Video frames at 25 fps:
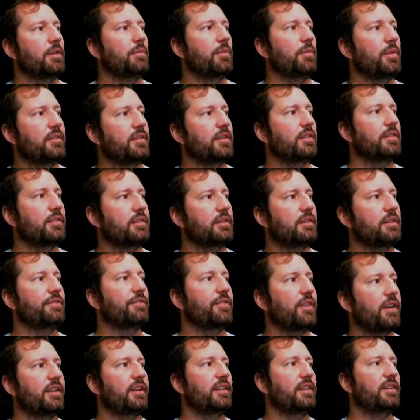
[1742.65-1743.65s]
Wednesday, Thursday,
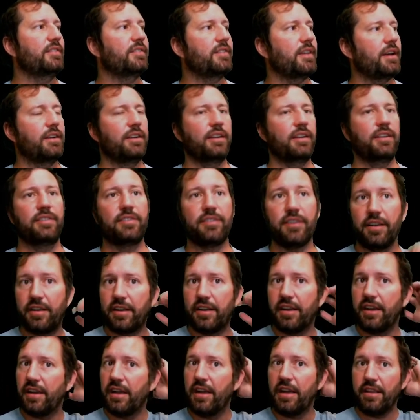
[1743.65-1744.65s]
Friday, Saturday,
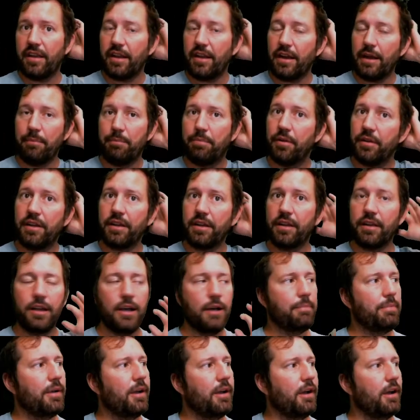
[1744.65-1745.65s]
Sunday that I'm putting
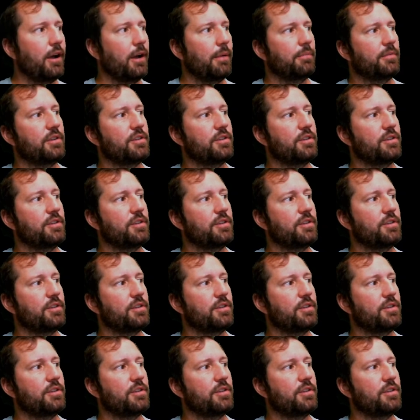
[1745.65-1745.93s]
up um,